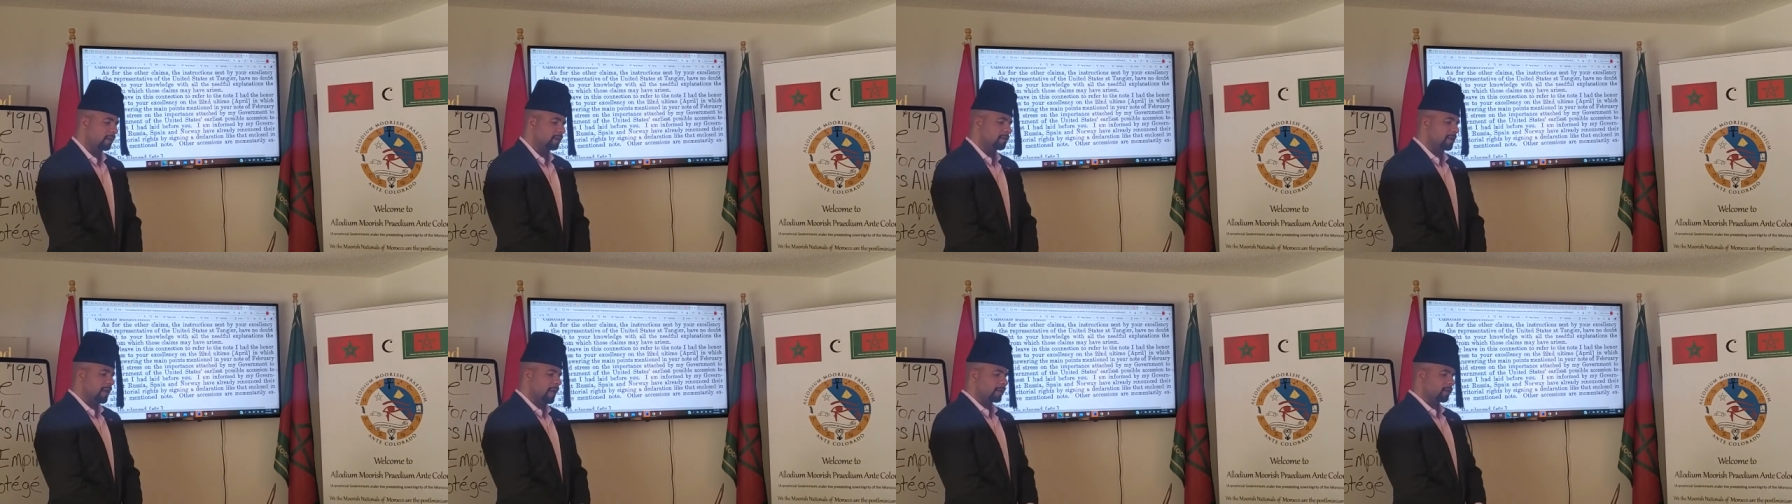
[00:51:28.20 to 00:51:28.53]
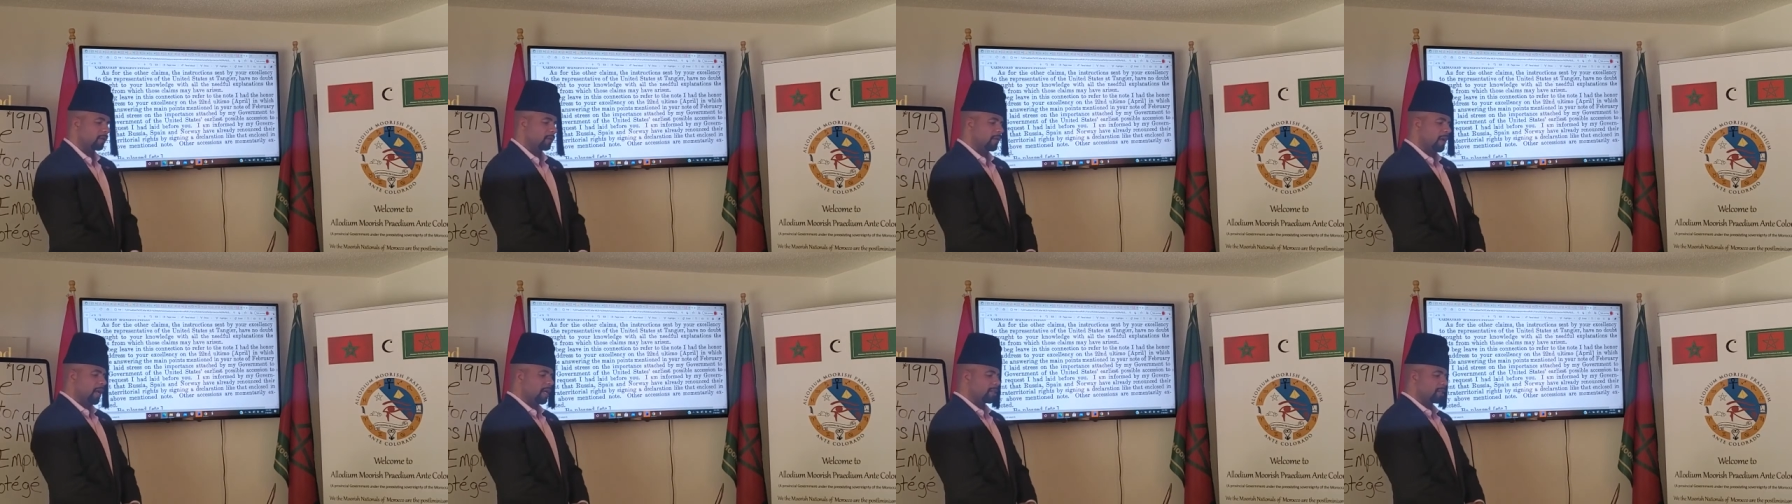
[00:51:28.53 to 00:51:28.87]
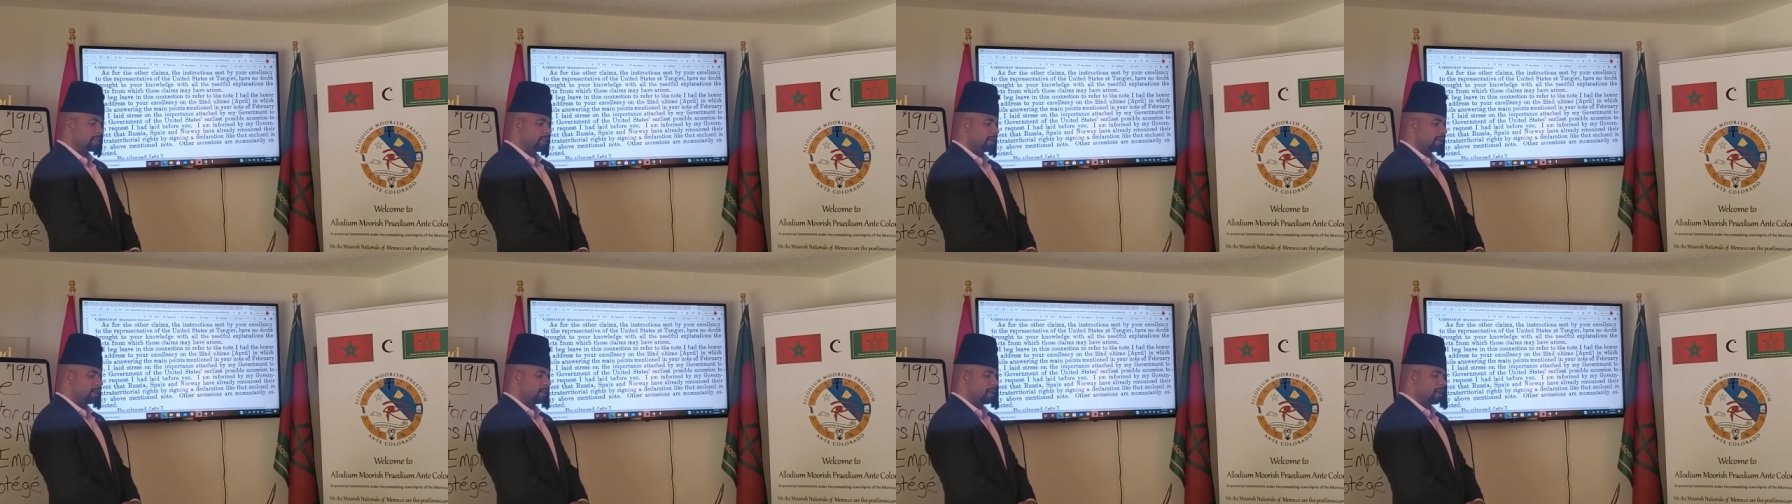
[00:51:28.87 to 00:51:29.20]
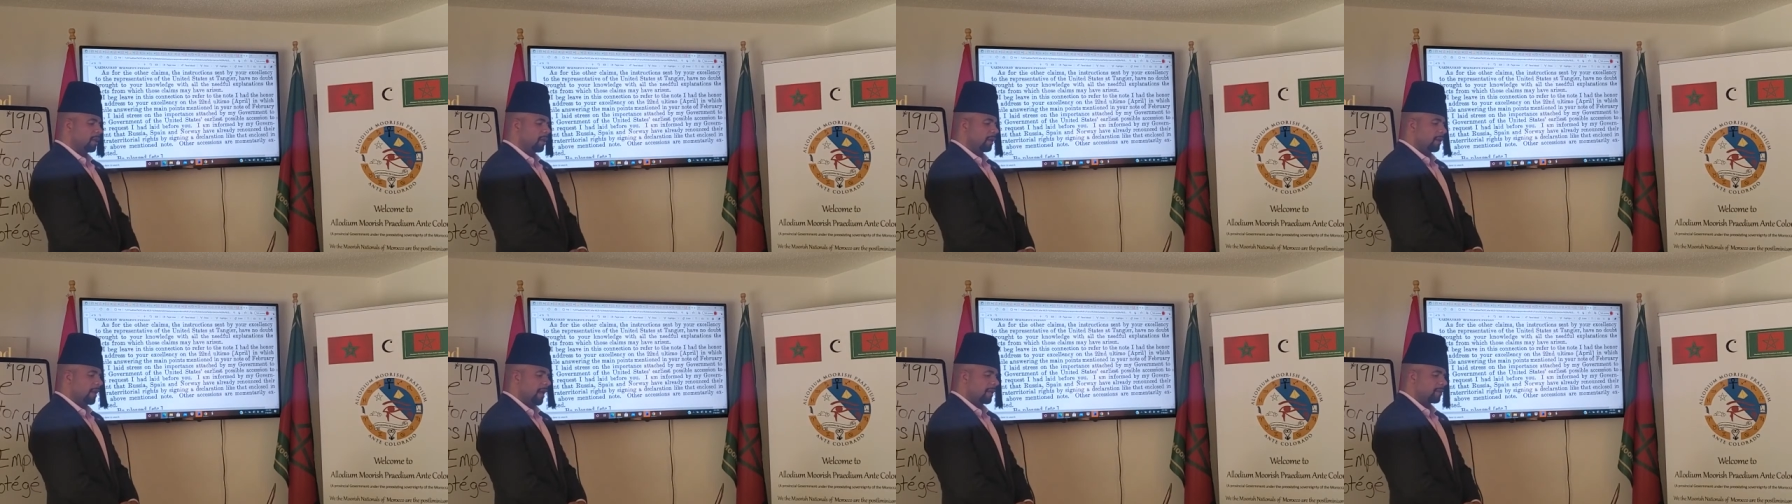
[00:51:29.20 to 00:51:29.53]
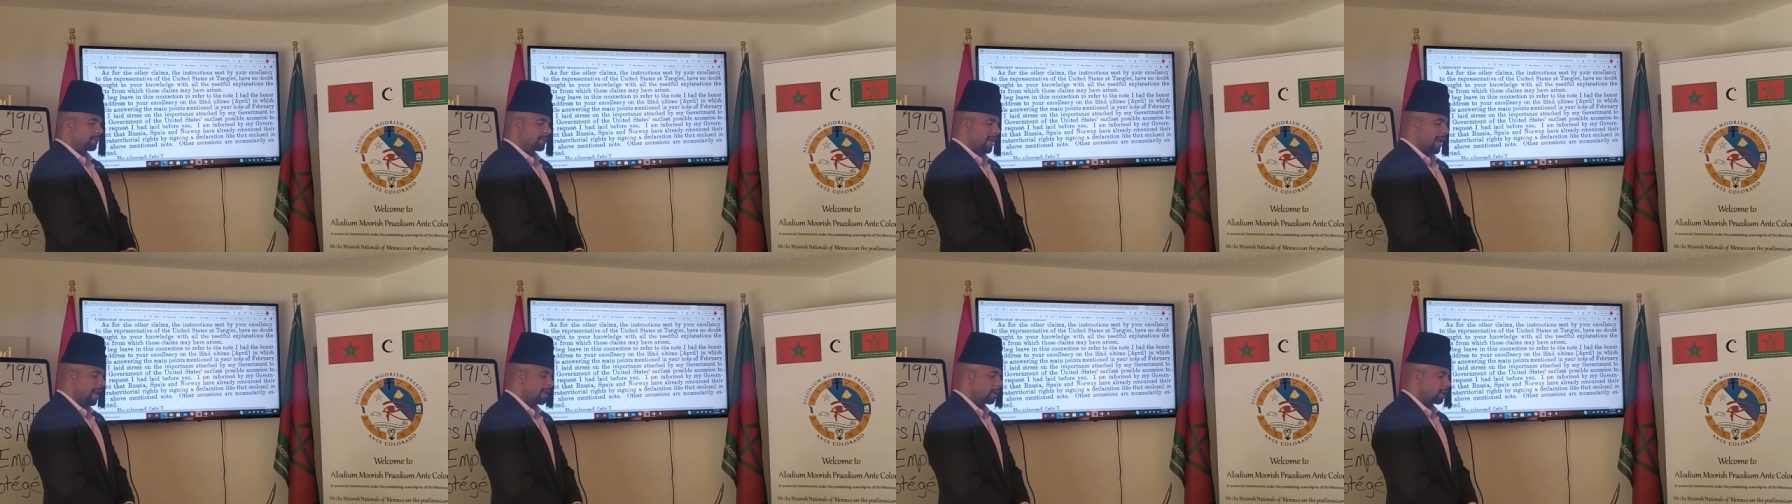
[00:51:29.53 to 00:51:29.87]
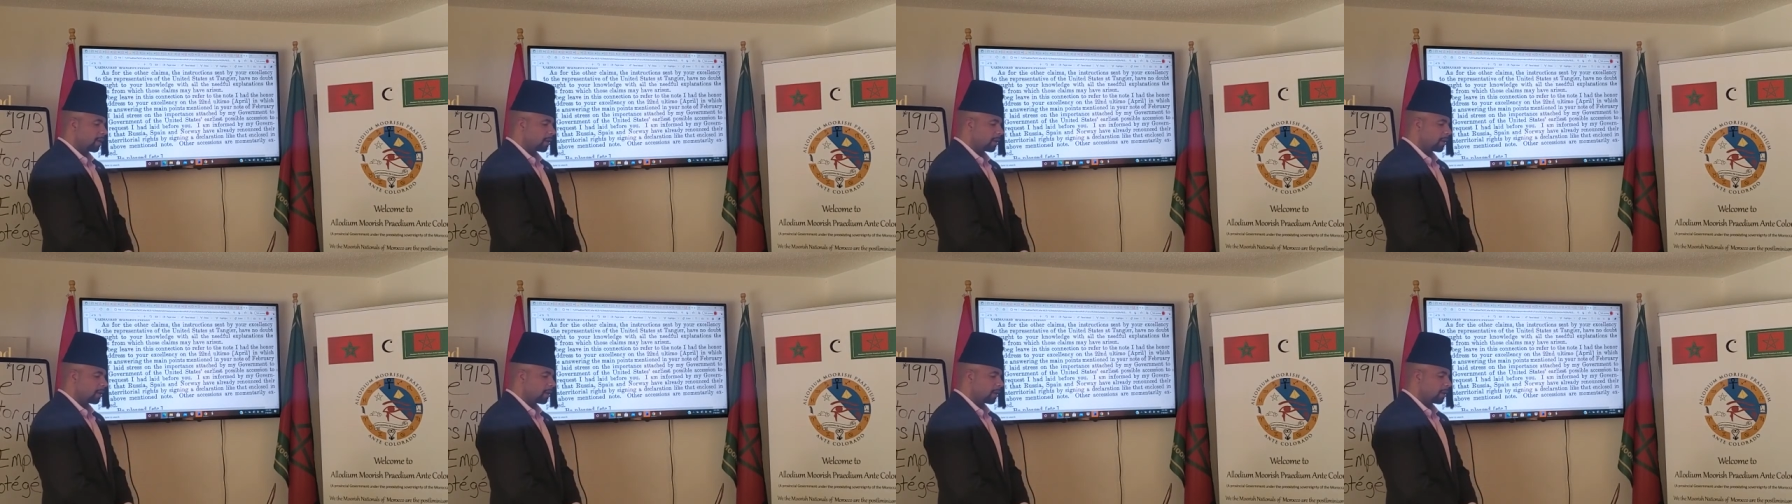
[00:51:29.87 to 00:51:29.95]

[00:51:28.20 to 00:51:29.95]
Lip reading: a declaration like that